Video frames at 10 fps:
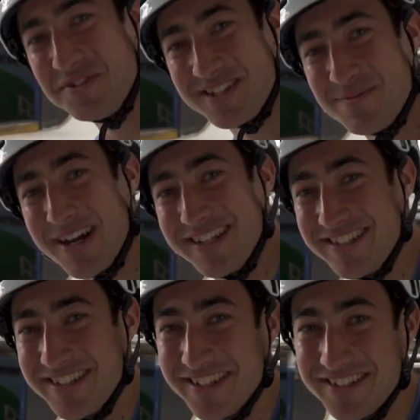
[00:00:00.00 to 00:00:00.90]
Doing spine
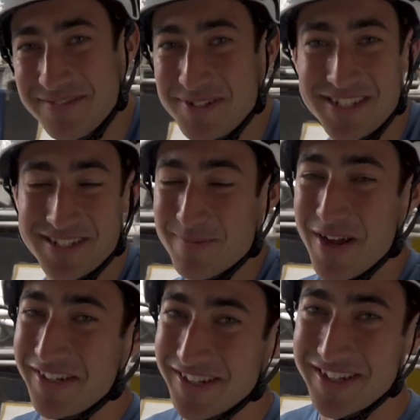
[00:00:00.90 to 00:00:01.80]
stunts. I'm just a
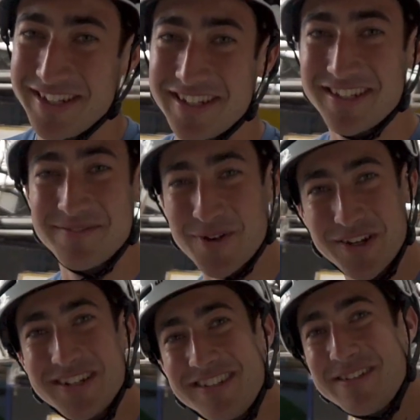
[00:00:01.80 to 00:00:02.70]
spine guy because
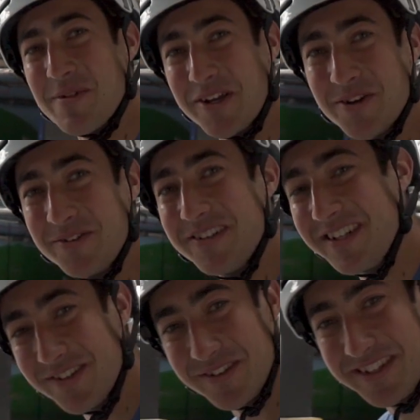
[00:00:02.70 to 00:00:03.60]
Marcus is my coach and
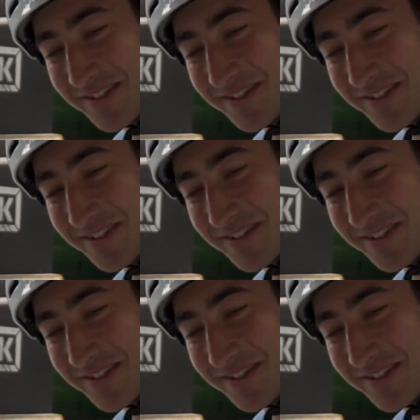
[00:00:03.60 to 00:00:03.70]
he only